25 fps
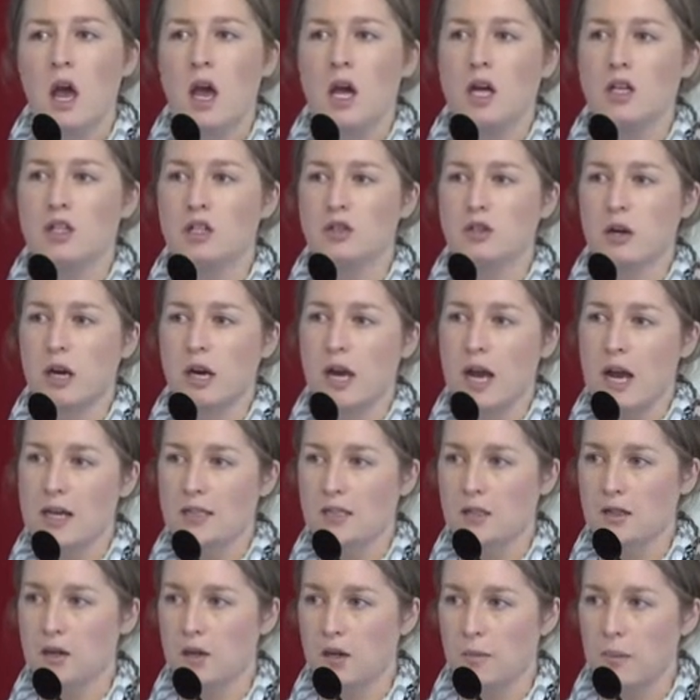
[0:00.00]
Australia has a
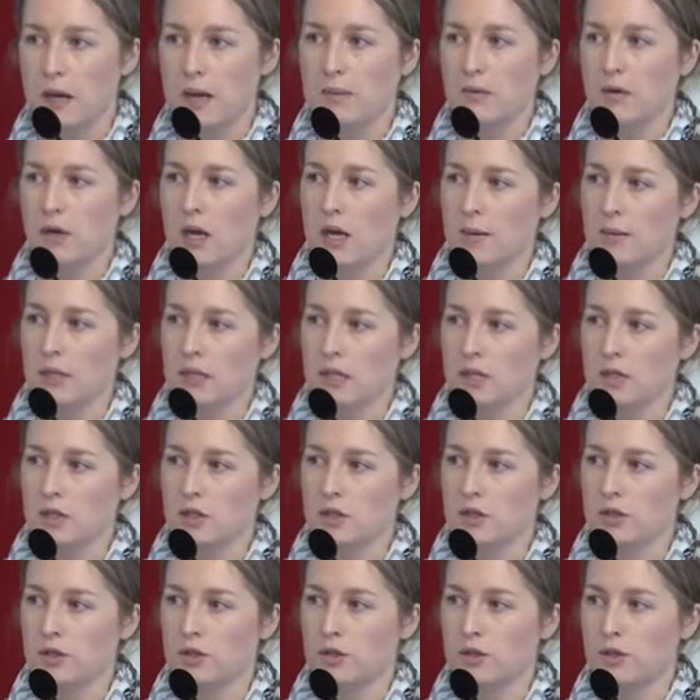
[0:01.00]
lot of people coming
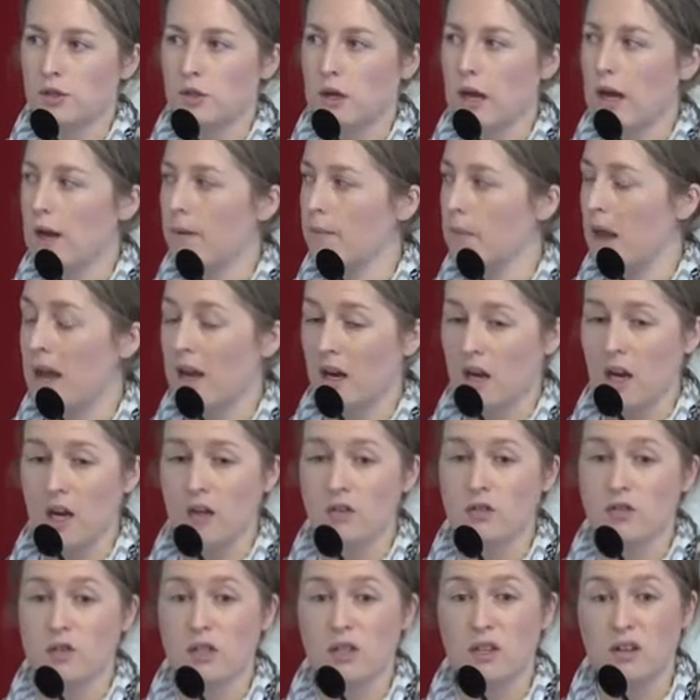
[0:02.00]
into our
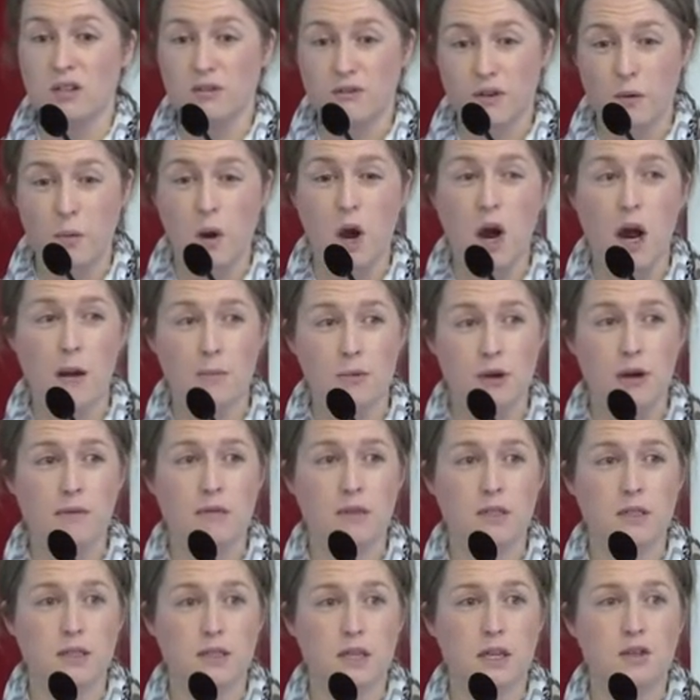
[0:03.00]
country that are from high
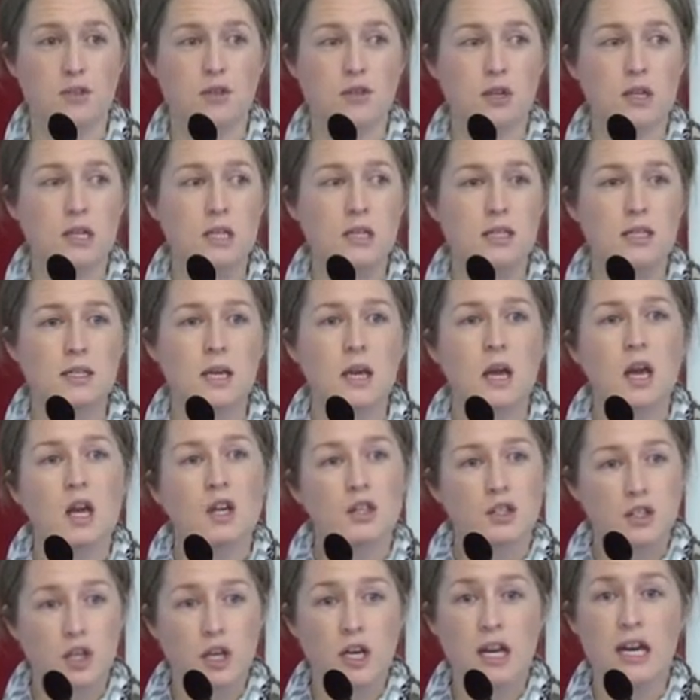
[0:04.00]
prevalence countries.
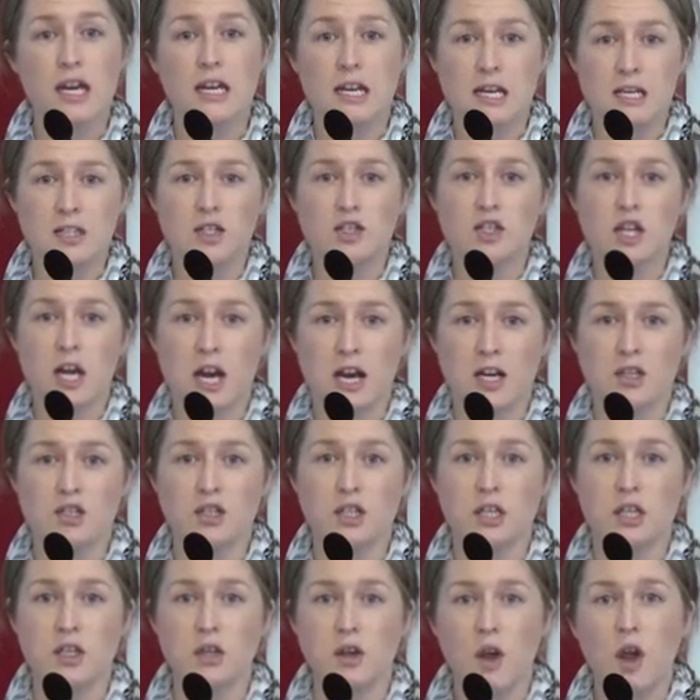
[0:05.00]
So it is
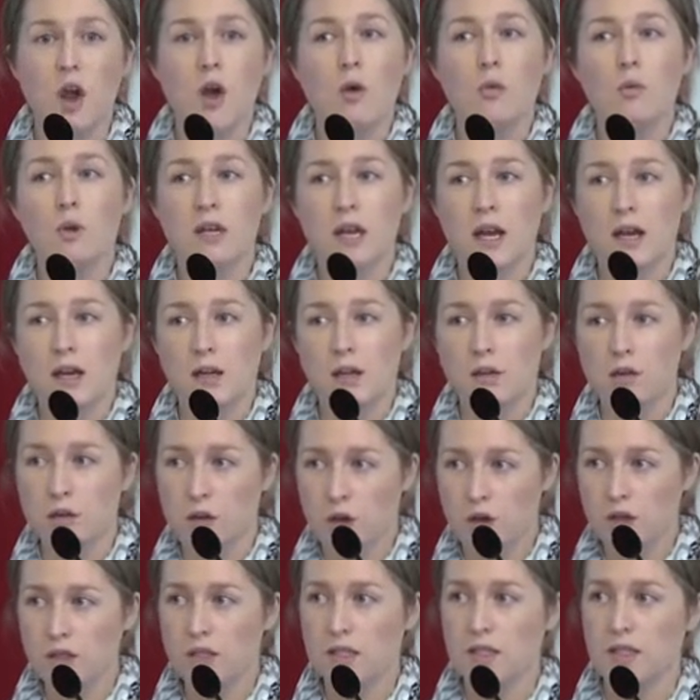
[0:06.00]
changing. We are
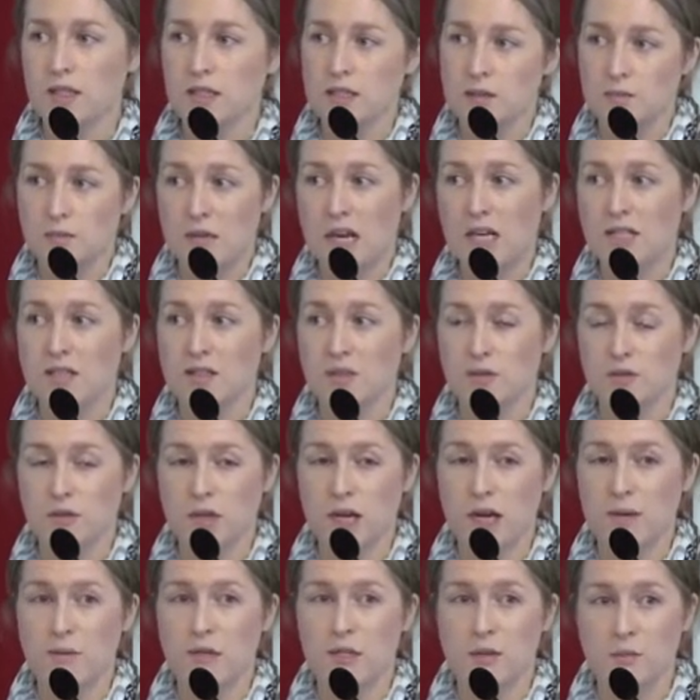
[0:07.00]
close to some next door
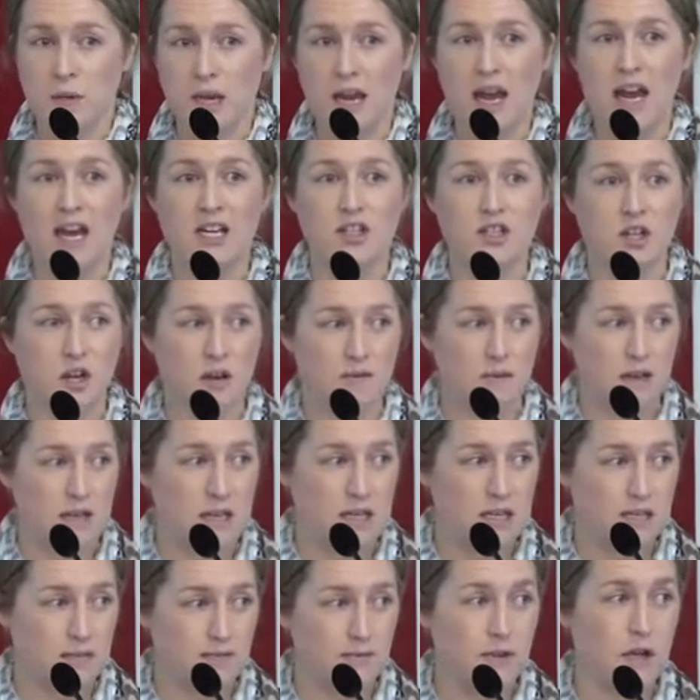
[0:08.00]
neighbours where HIV
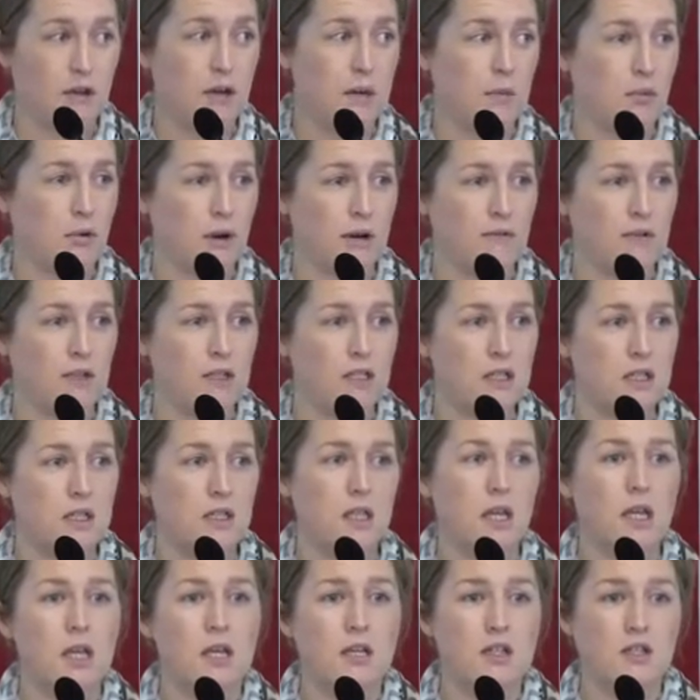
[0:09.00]
is very prevalent.
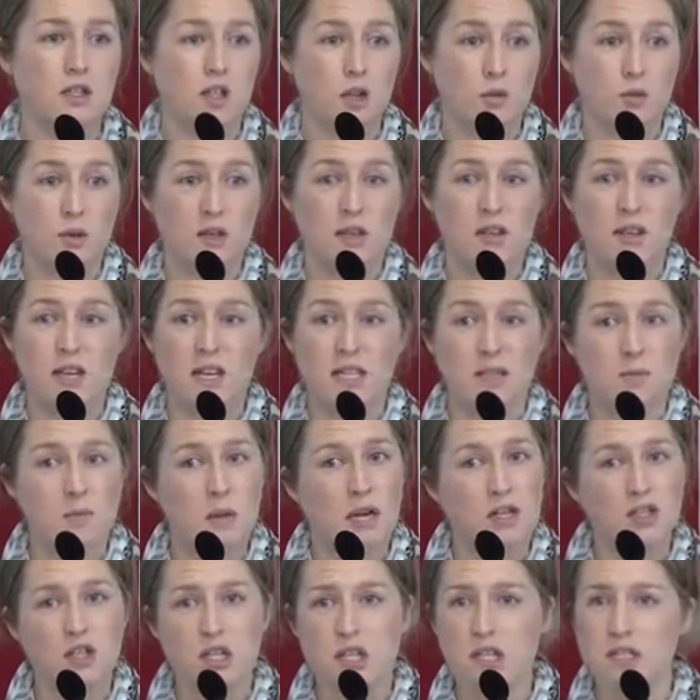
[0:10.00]
So it's
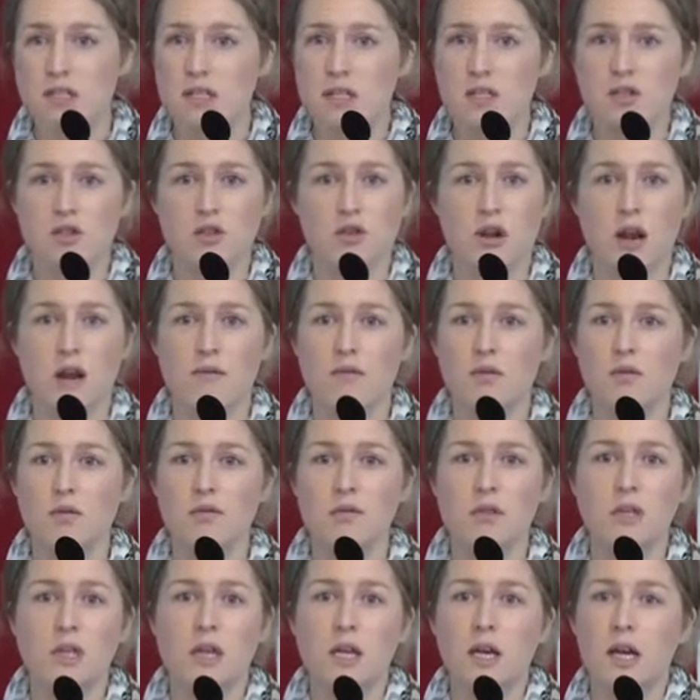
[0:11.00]
much easier to travel.
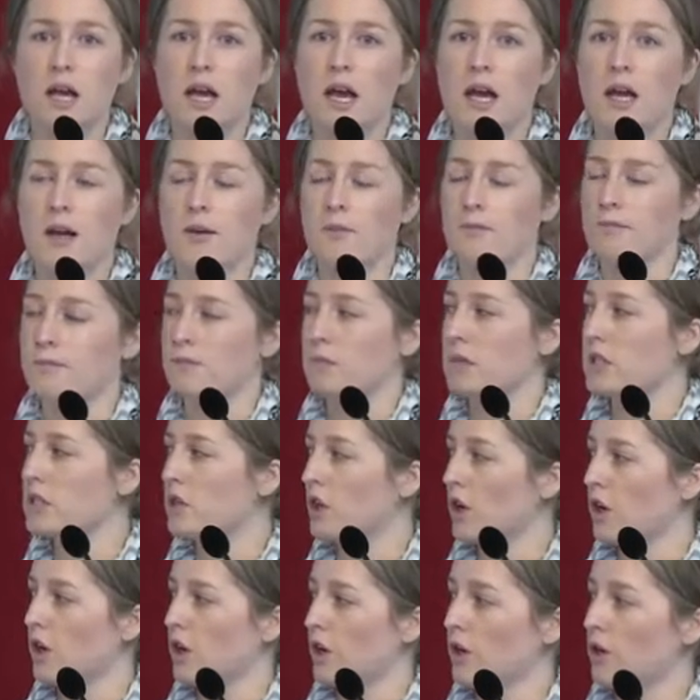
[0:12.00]
And
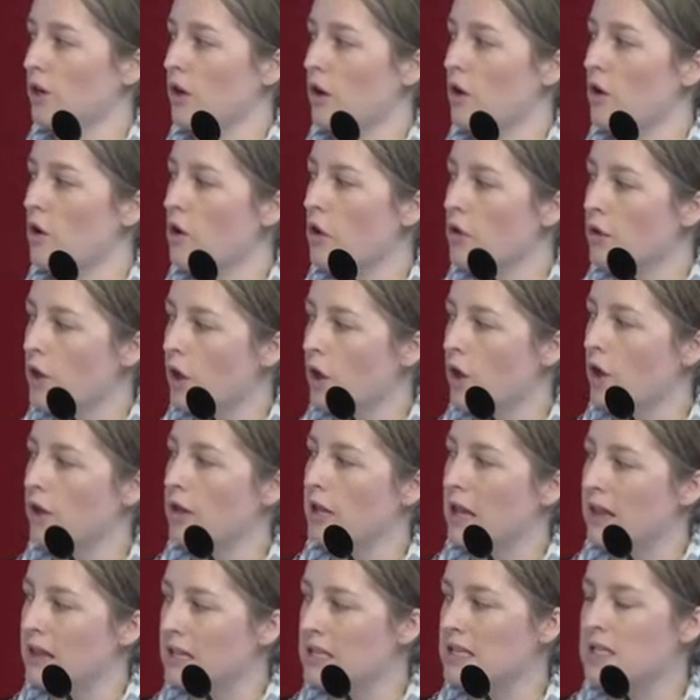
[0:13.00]

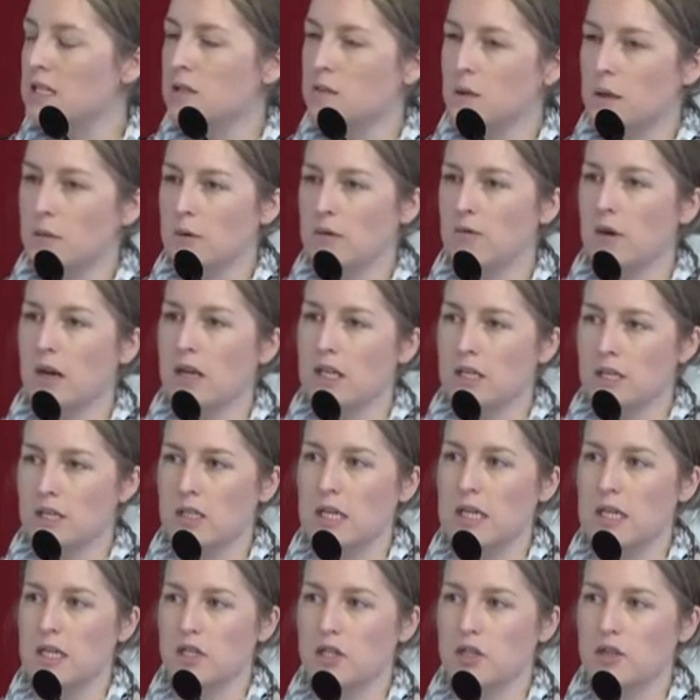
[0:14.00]
this is where we run into
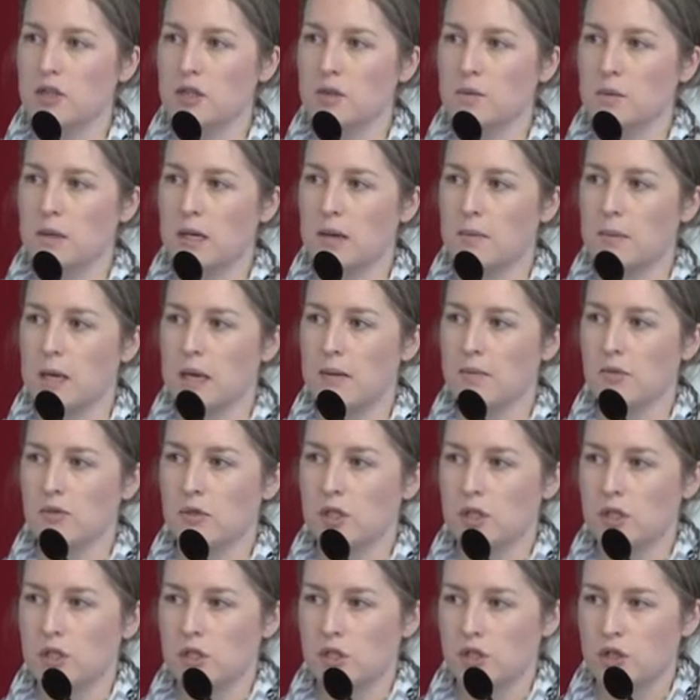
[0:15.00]
issues where people
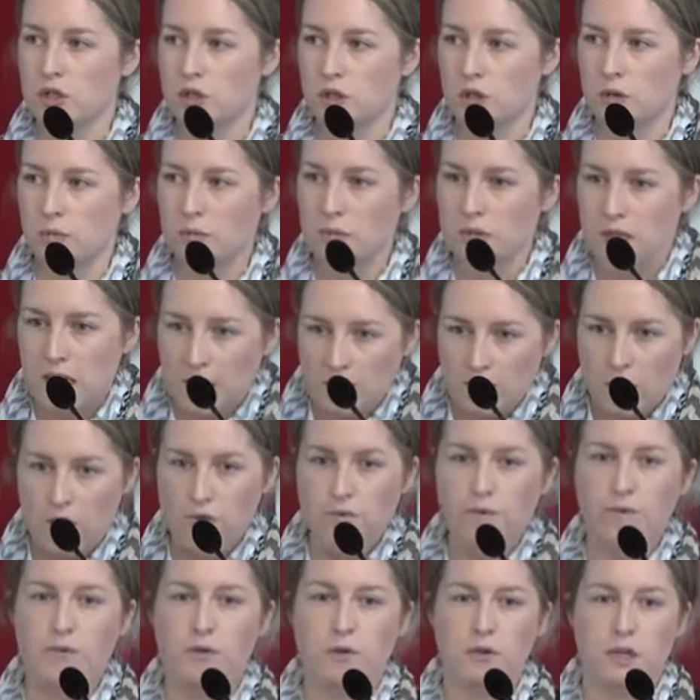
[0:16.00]
just assume they don't
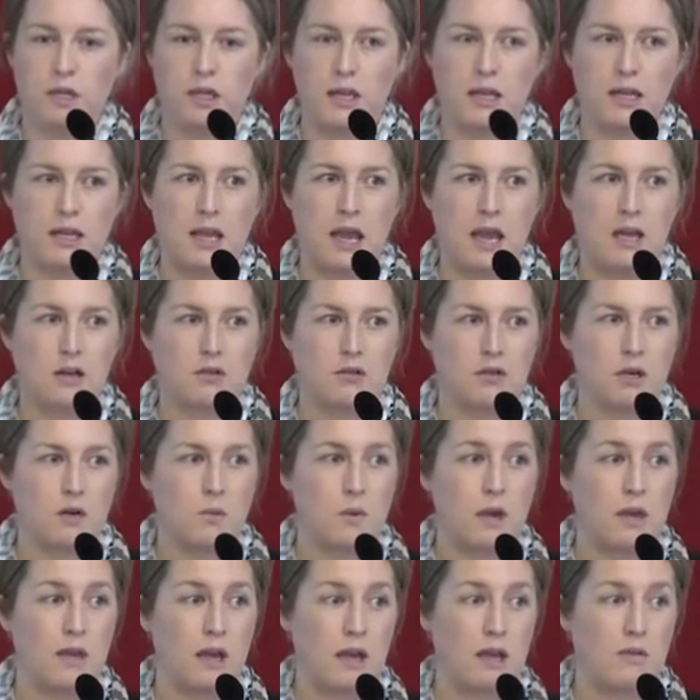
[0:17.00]
fall in that category
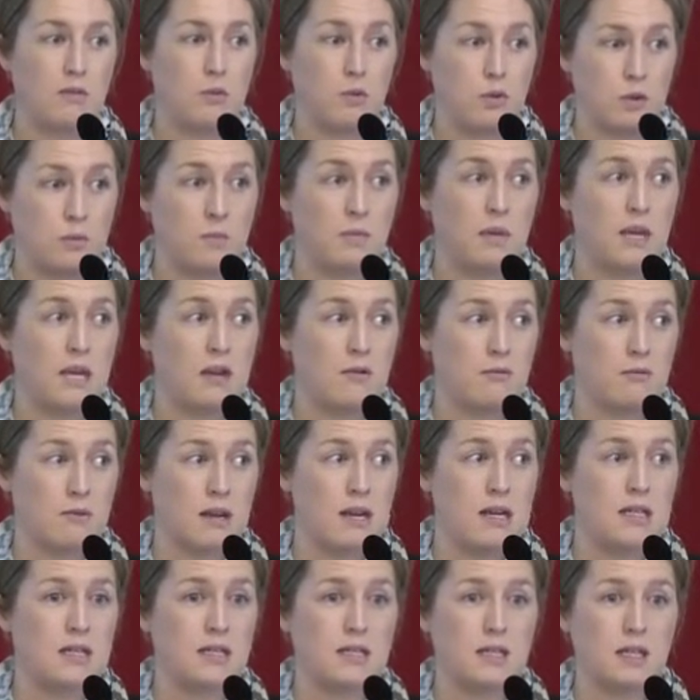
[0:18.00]
where they wouldn't be at
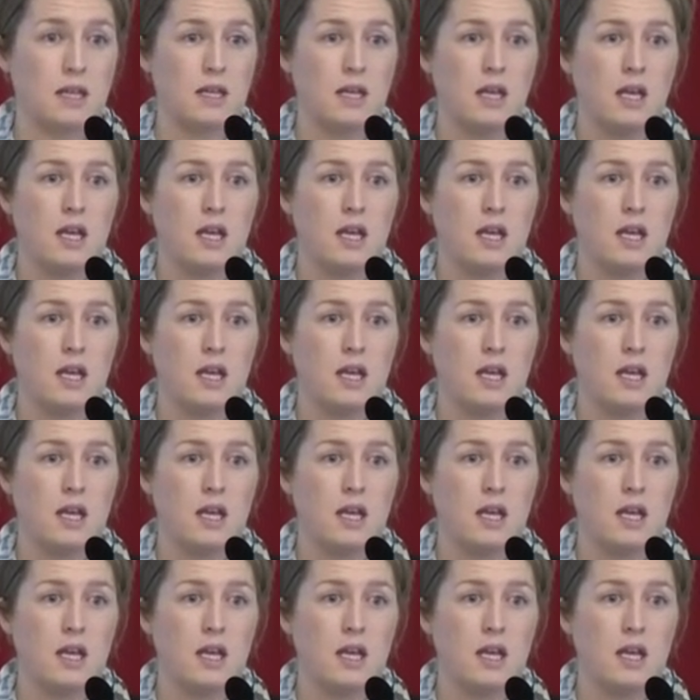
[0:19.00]
risk.